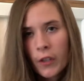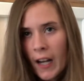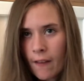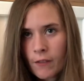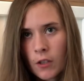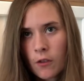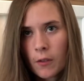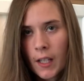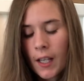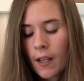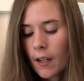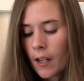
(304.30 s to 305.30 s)
they're heavy
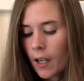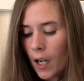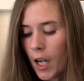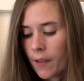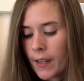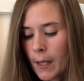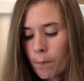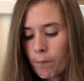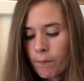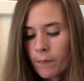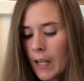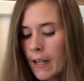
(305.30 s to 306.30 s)
duty. Uh, they,
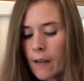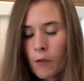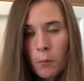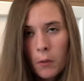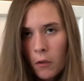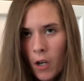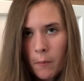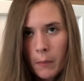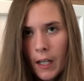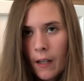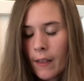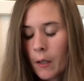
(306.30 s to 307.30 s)
they never broke on
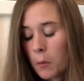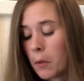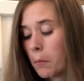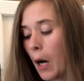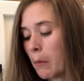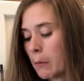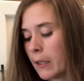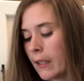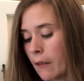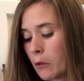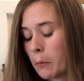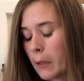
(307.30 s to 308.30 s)
me and they will probably
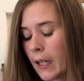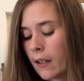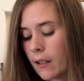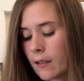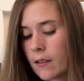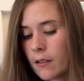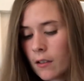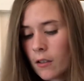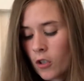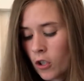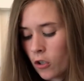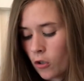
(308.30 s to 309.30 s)
never break because
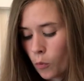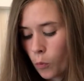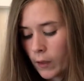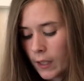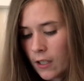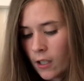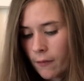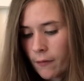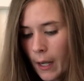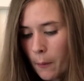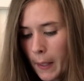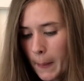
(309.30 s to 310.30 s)
they're just really tough
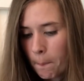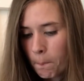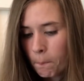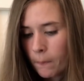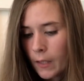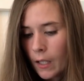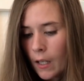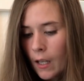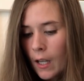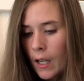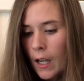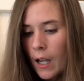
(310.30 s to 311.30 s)
that way.
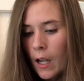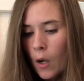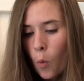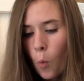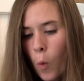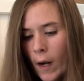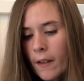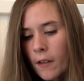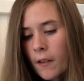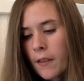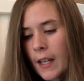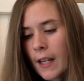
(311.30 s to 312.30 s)
One
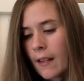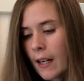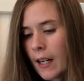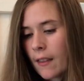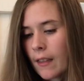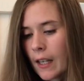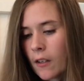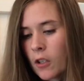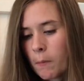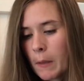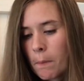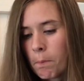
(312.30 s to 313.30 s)
other thing that I think
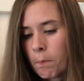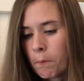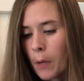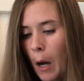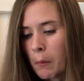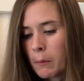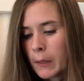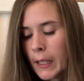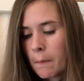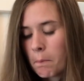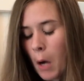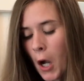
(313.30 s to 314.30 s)
could be
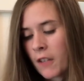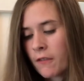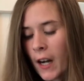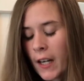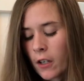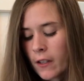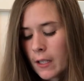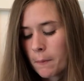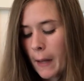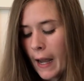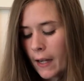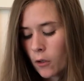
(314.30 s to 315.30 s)
probably modified on this
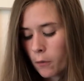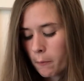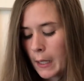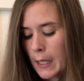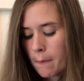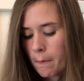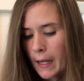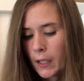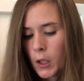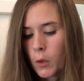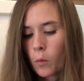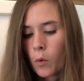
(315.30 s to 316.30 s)
bag or made
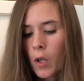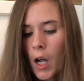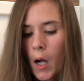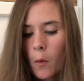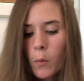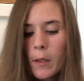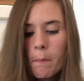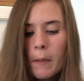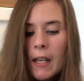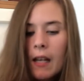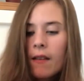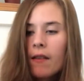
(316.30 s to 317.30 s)
better uh, would
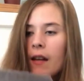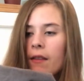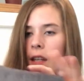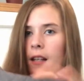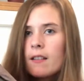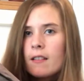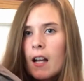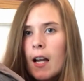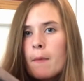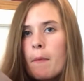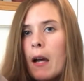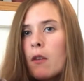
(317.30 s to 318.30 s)
be that these
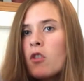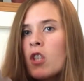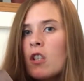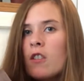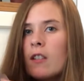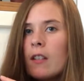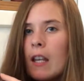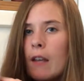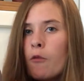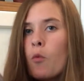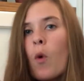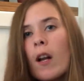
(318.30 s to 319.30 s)
side pouches,
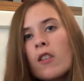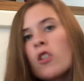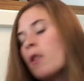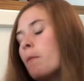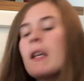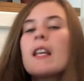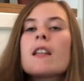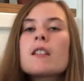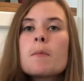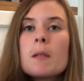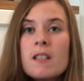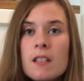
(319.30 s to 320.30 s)
if one could be
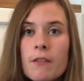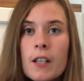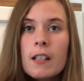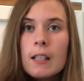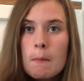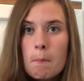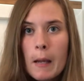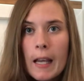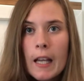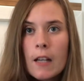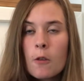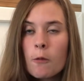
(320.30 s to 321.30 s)
specifically
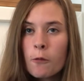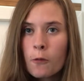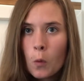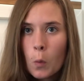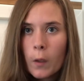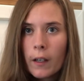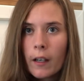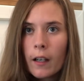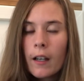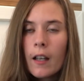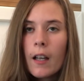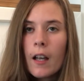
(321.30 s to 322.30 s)
made for
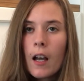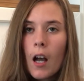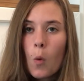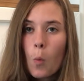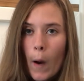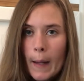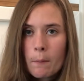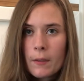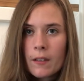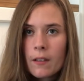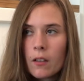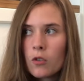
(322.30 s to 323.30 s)

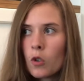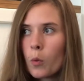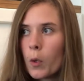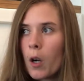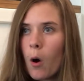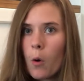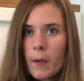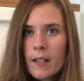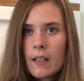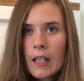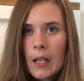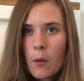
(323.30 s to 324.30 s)
wipes. So we're
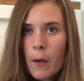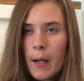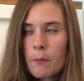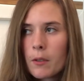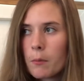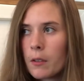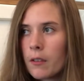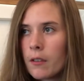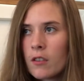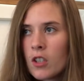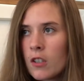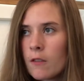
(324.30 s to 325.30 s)
always needing wipes. We're
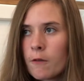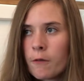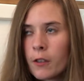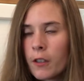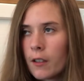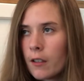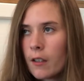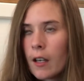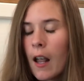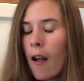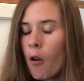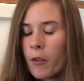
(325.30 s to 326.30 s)
just for
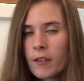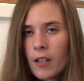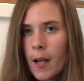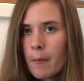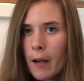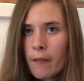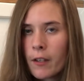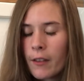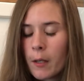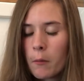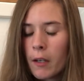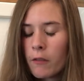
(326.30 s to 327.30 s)
all the time,
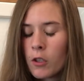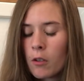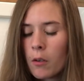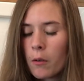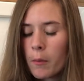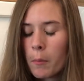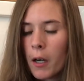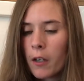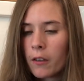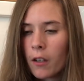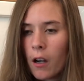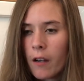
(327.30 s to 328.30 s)
everything, wherever you go, the
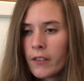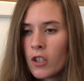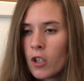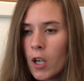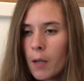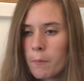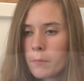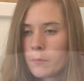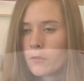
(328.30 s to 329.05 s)
park, the coffee shop,